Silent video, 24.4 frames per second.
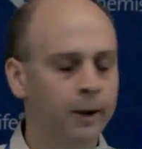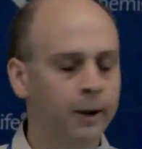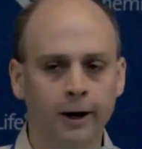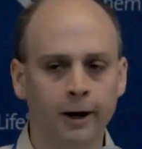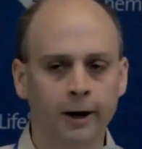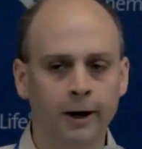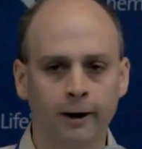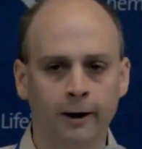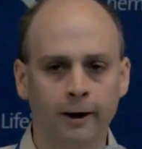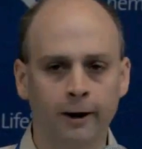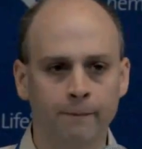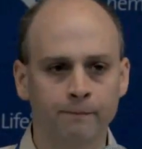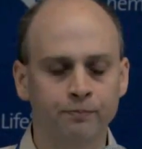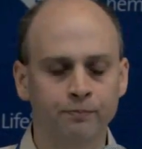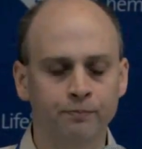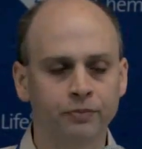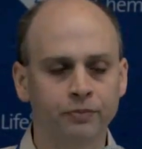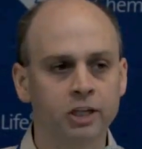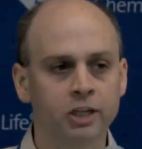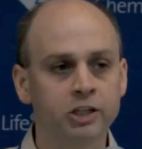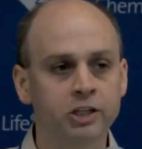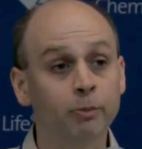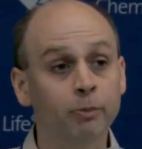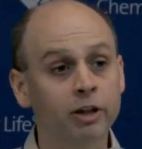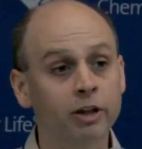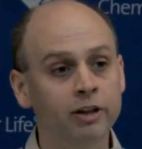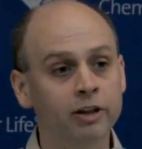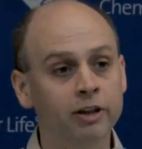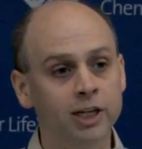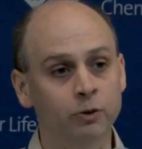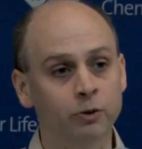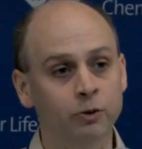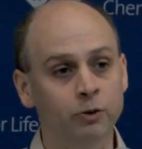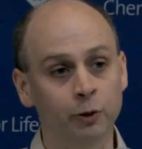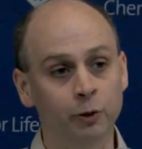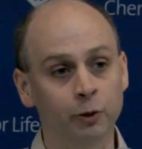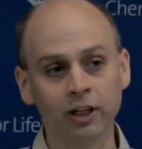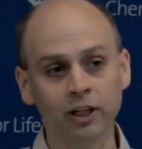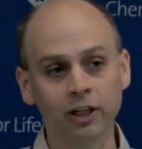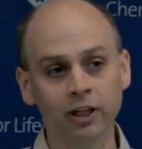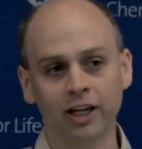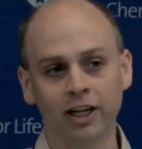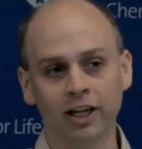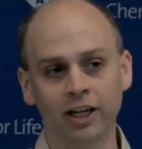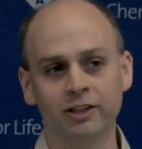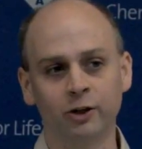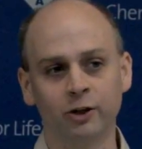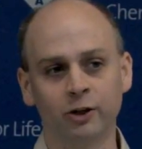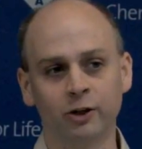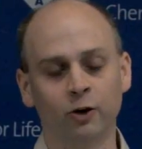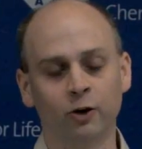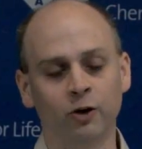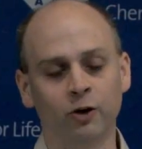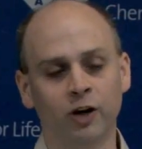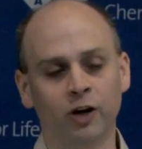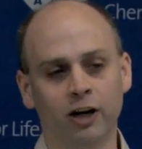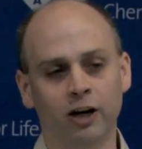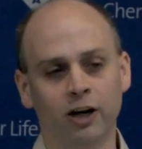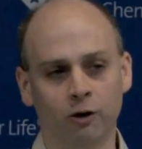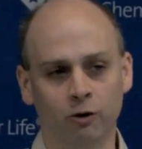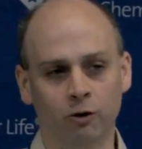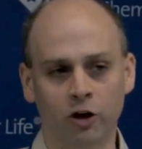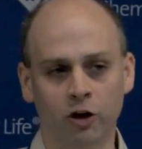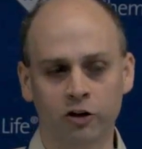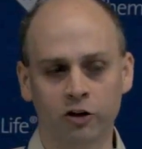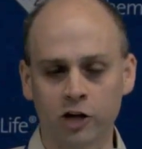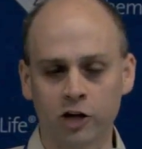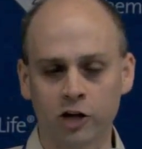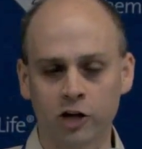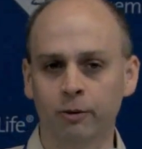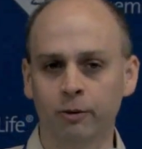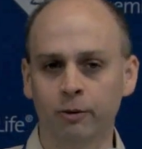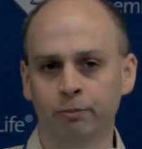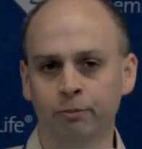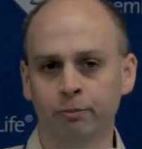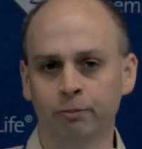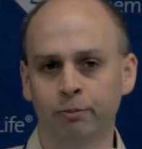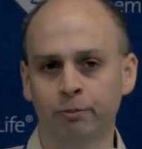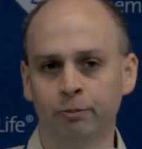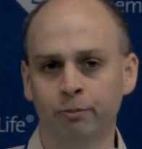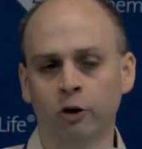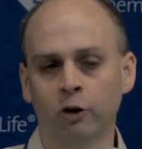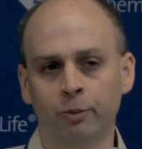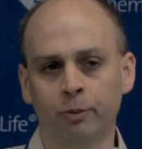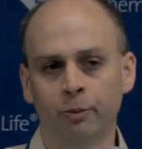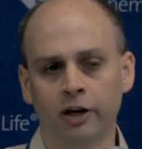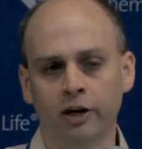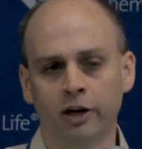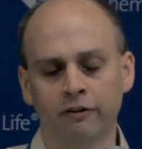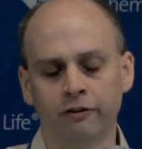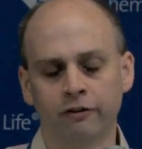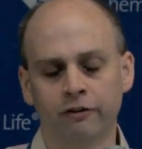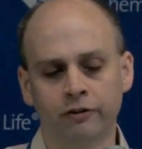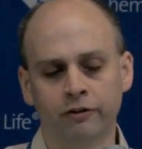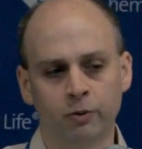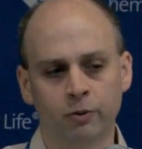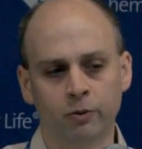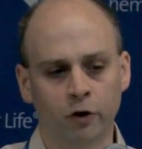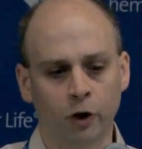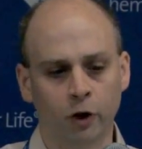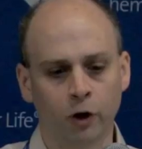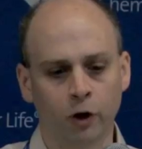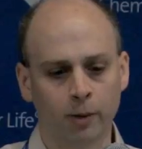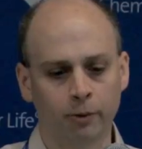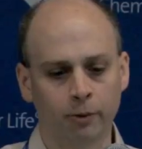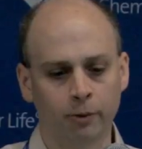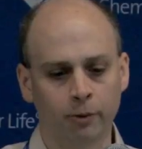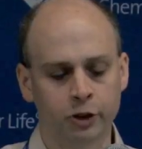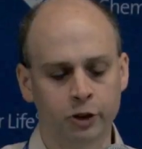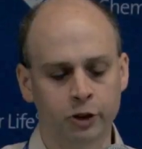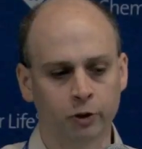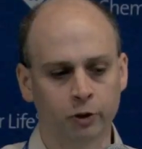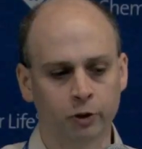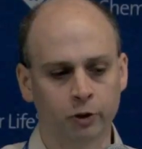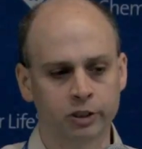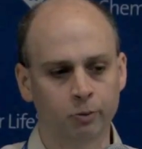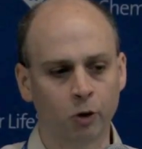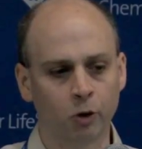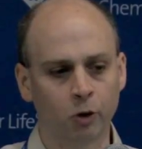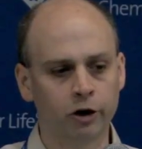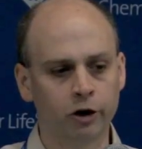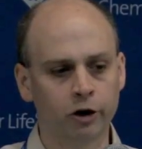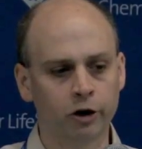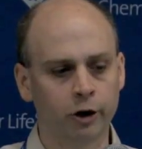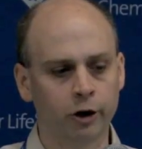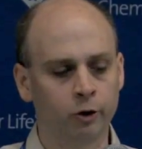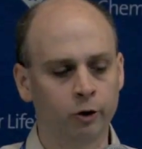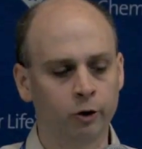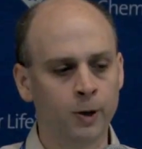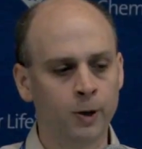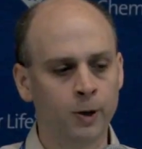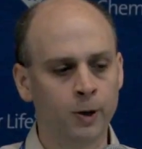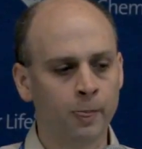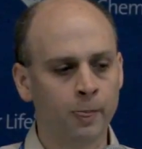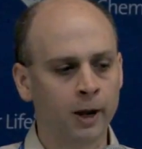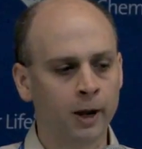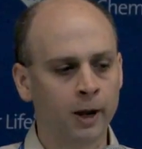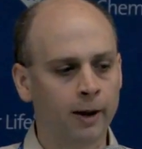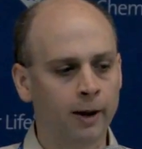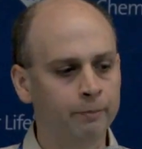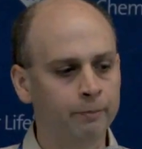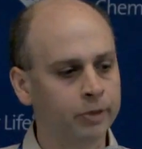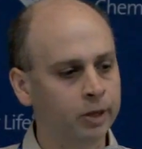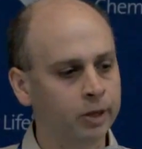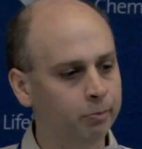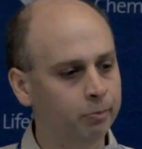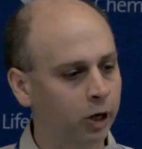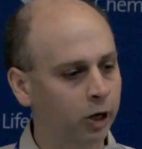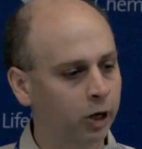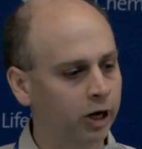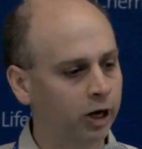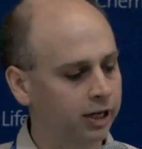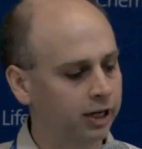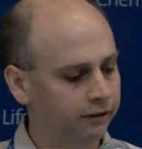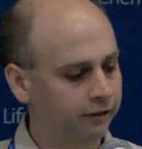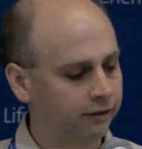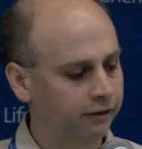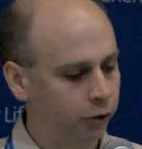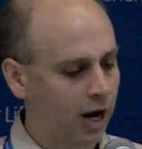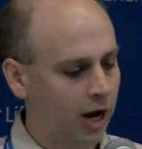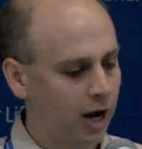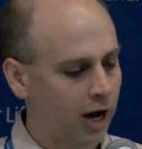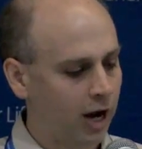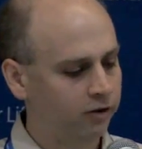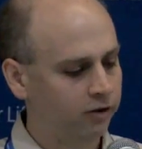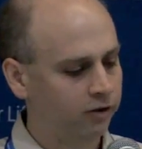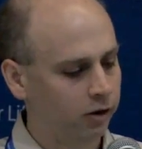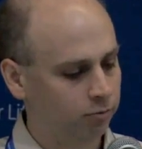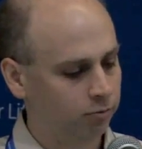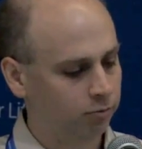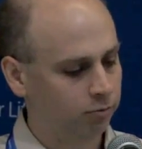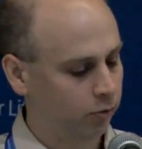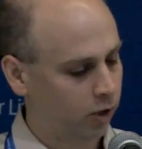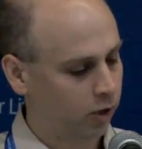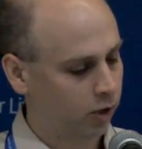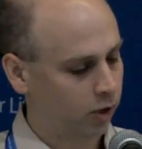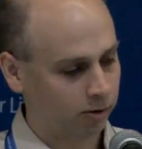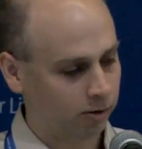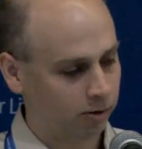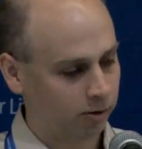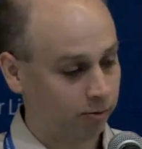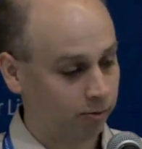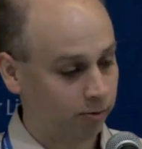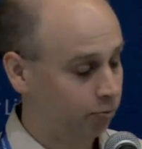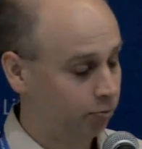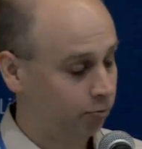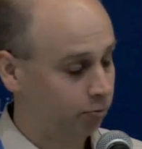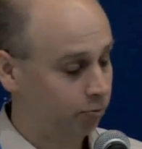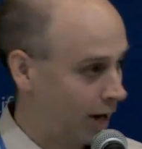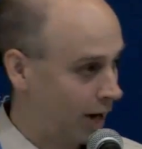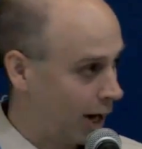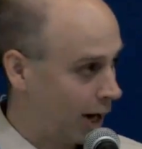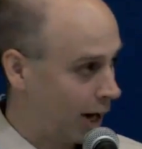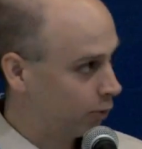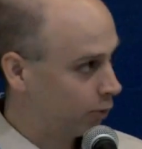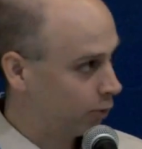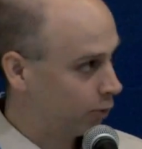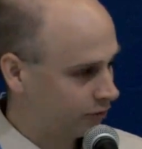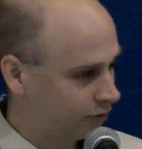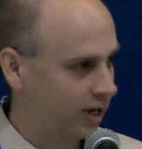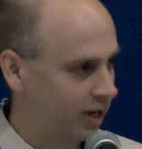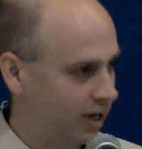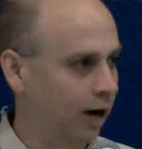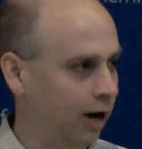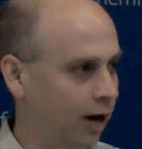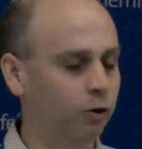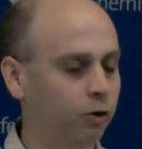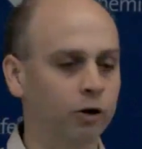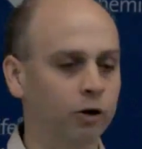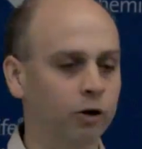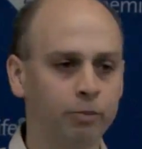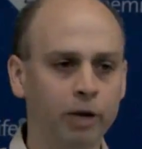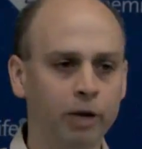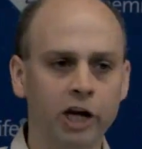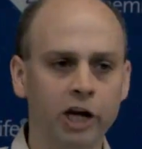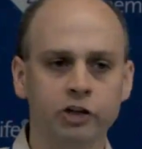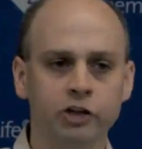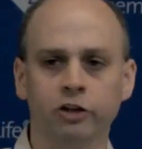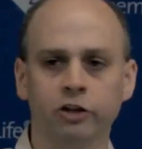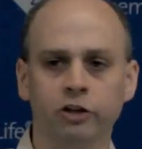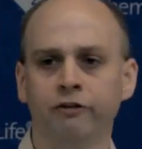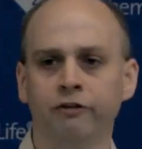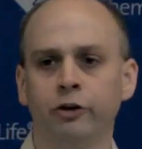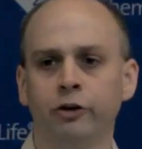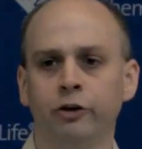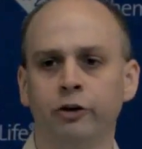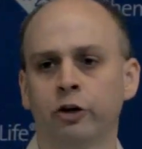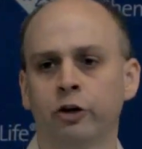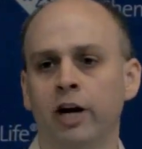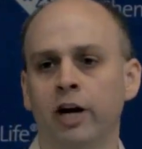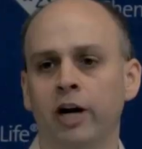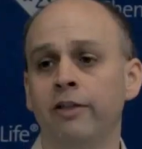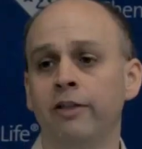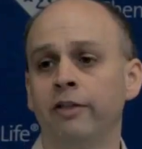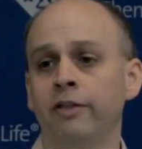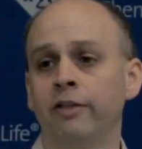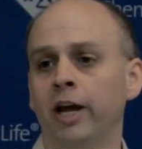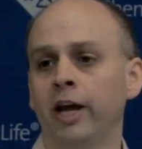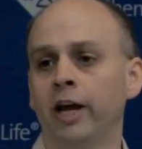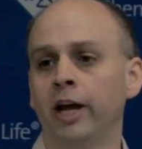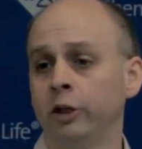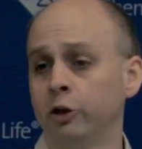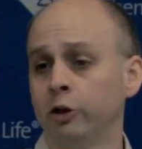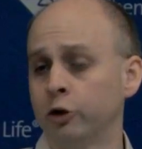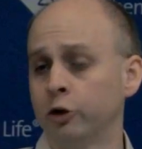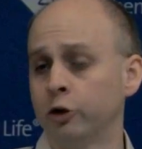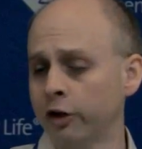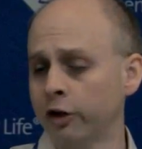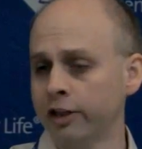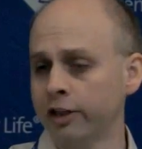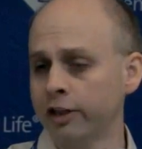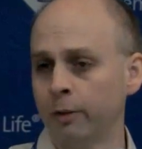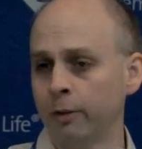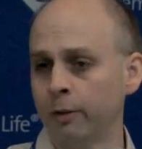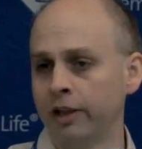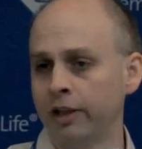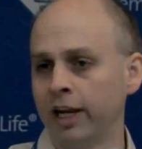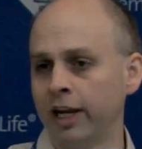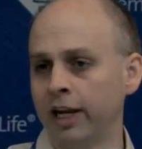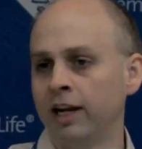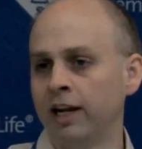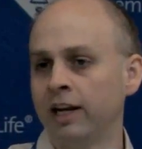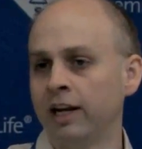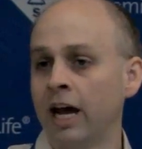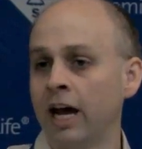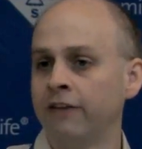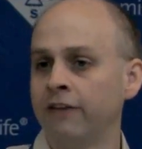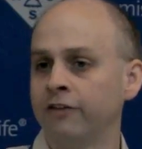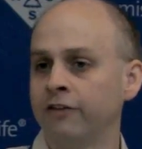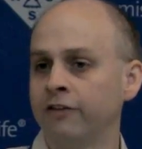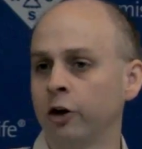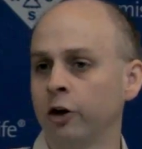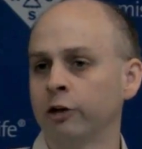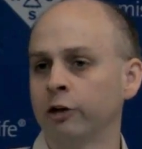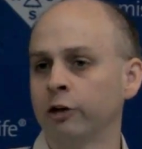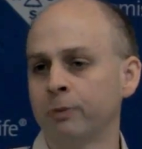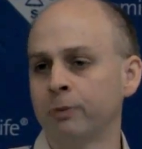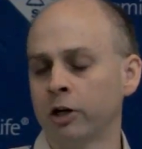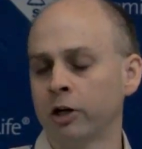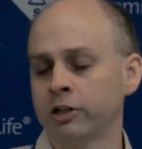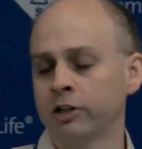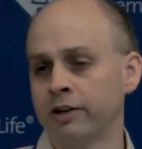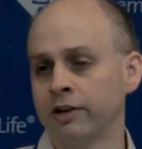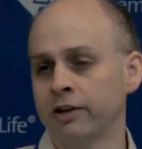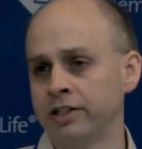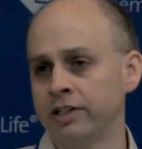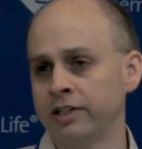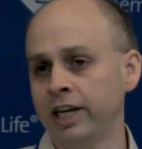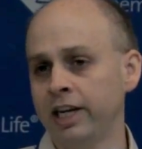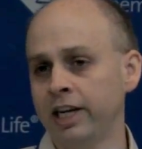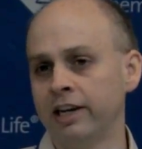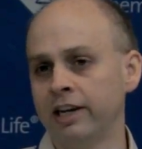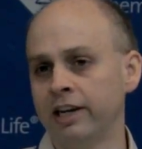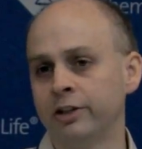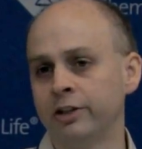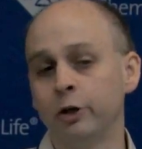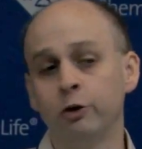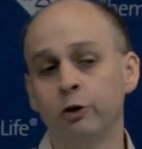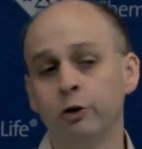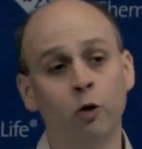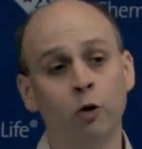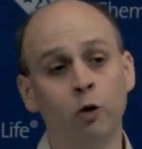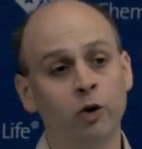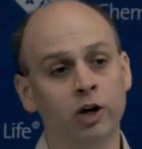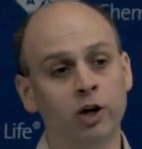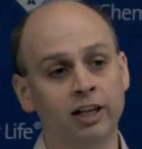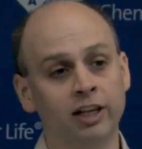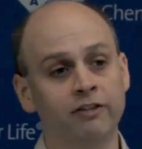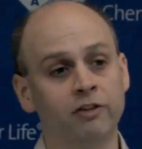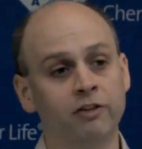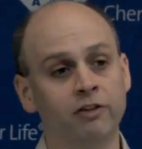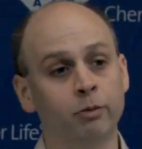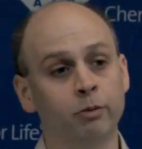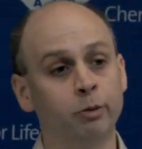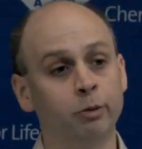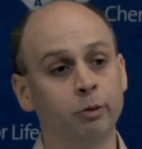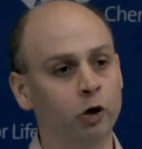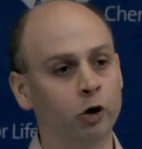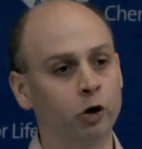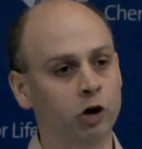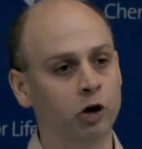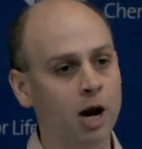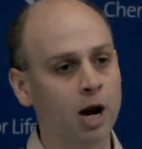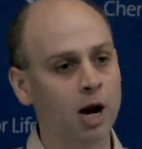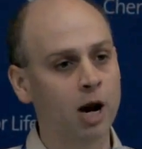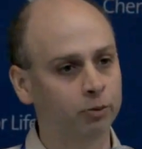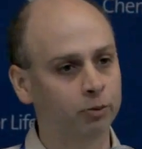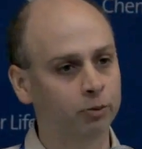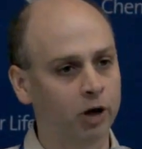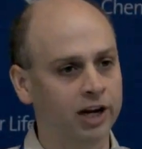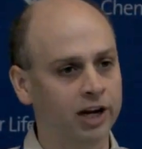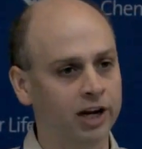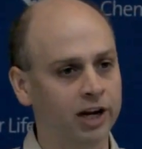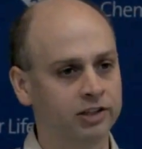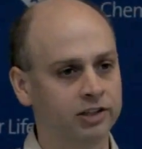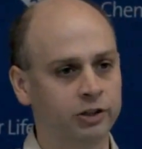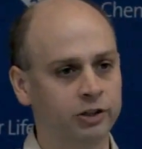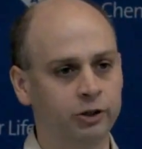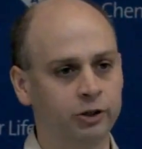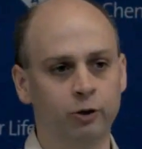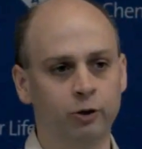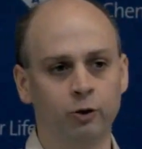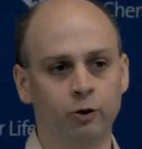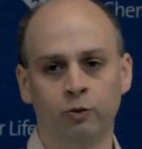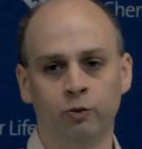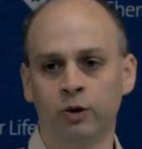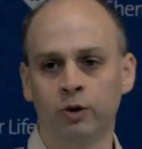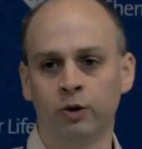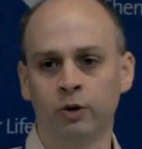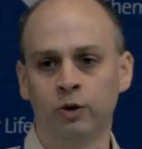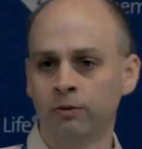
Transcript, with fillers: Some of the things that we'd really like to do, and I'll talk about a little bit of some of our unpublished work tomorrow, but if you have a mouse for now or a patient in the future, and then you treat them and they have good response to the disease, you don't want to leave them immunocompromised to